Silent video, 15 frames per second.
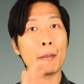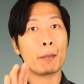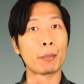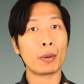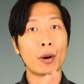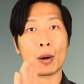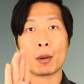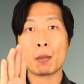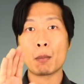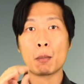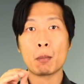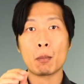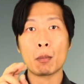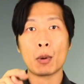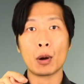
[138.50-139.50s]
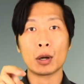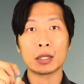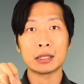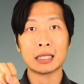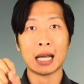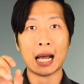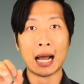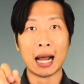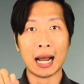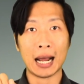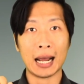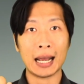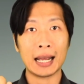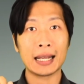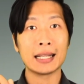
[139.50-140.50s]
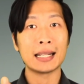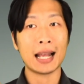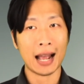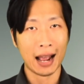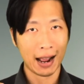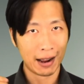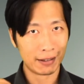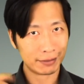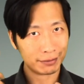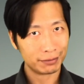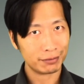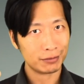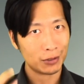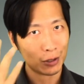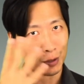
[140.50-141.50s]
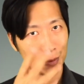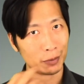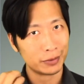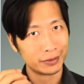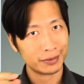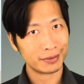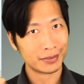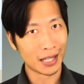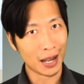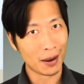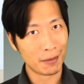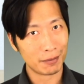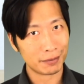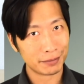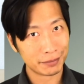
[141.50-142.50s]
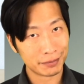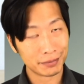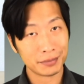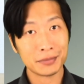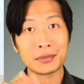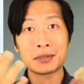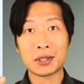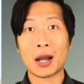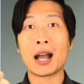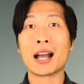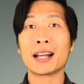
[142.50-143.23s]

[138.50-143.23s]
too steep, we reckon a little paper bonsai tree will work just as well.